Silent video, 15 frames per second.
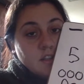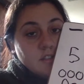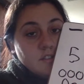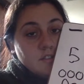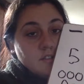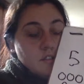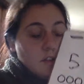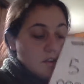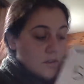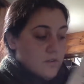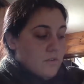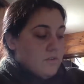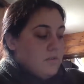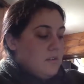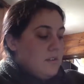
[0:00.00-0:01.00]

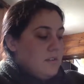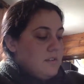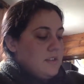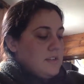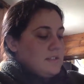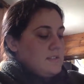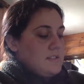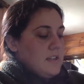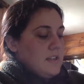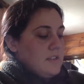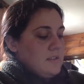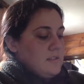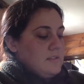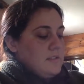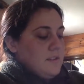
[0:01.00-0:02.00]
So that
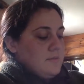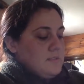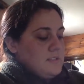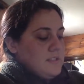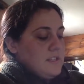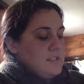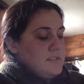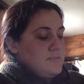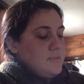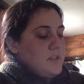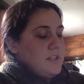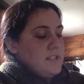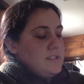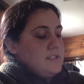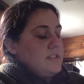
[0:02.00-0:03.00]
was not a smart
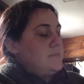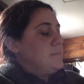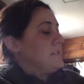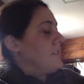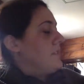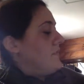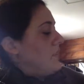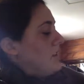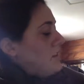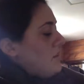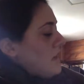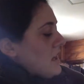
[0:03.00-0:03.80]
idea, Ms. Gafanhao.